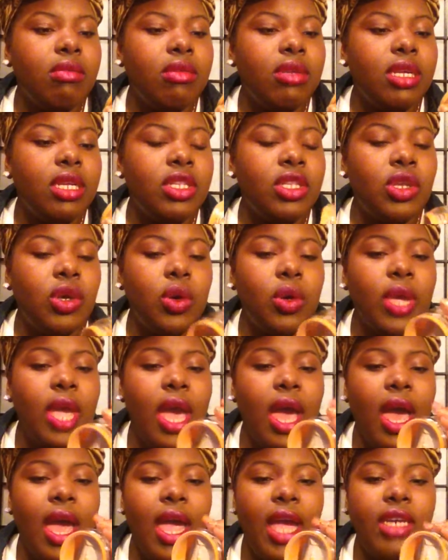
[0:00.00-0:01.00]
So
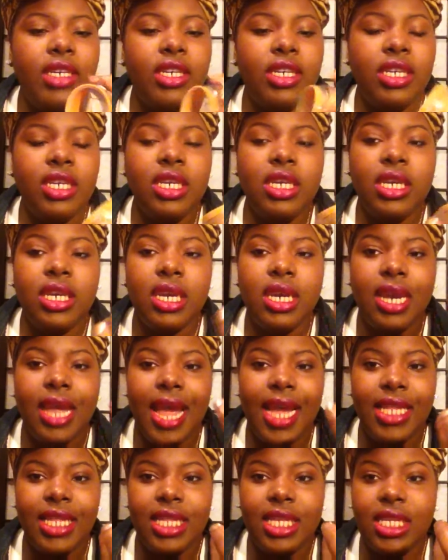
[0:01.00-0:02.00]
yeah, I actually
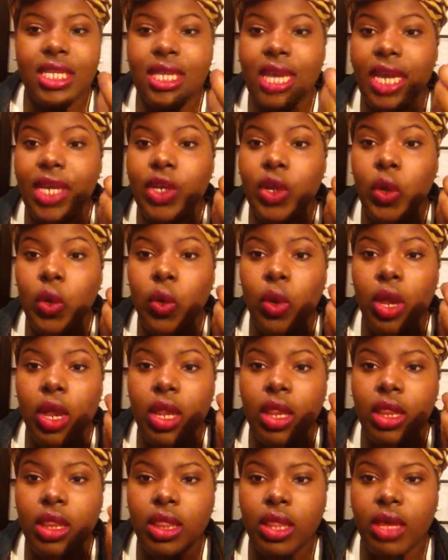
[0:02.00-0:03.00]
like this. I don't
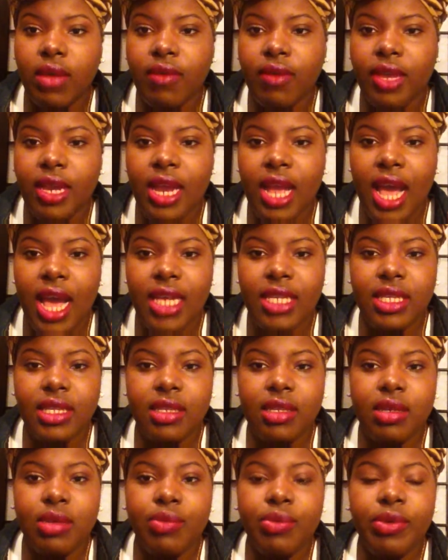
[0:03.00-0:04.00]
love it. I
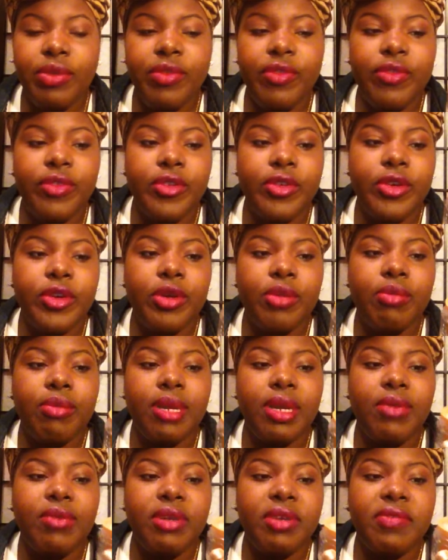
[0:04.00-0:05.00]
still prefer
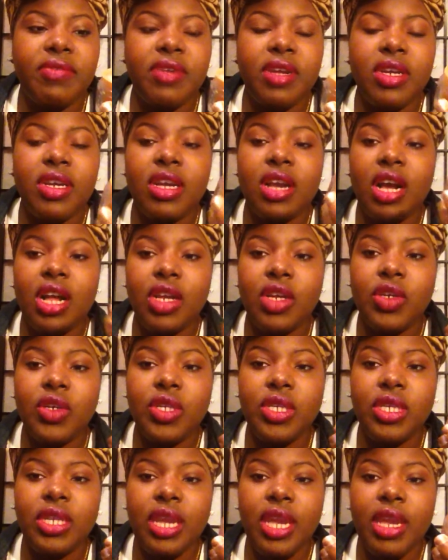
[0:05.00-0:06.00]
my Revlon Color
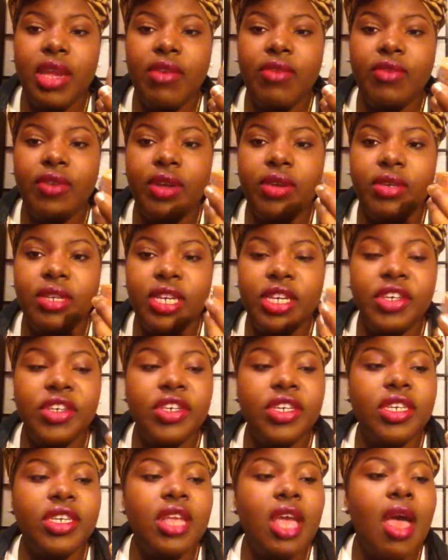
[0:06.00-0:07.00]
Stay
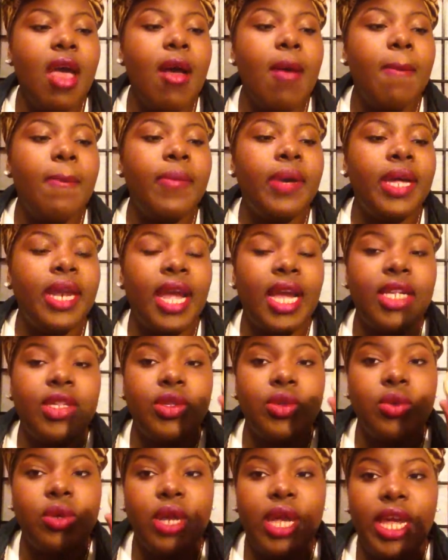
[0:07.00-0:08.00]
foundation, but I
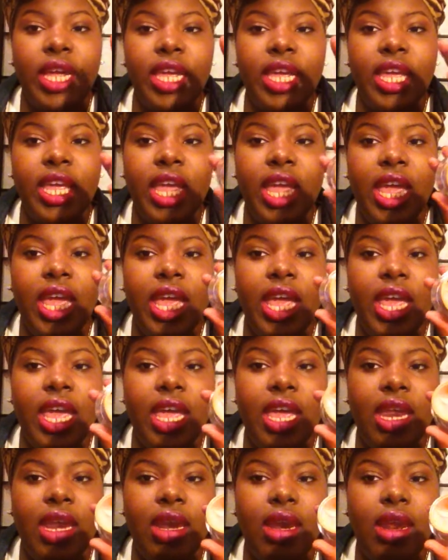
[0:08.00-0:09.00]
do like it,
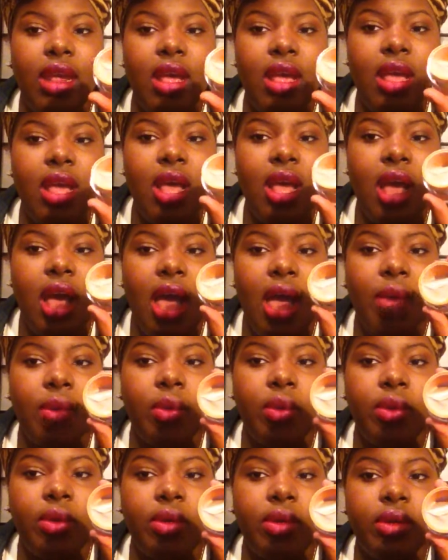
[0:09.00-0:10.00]
and I
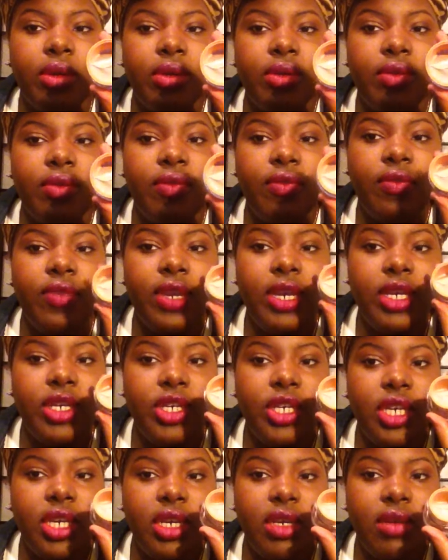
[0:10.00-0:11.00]
will
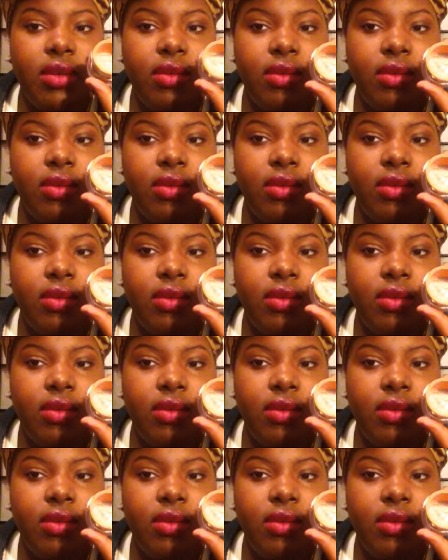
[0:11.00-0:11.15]
finish it.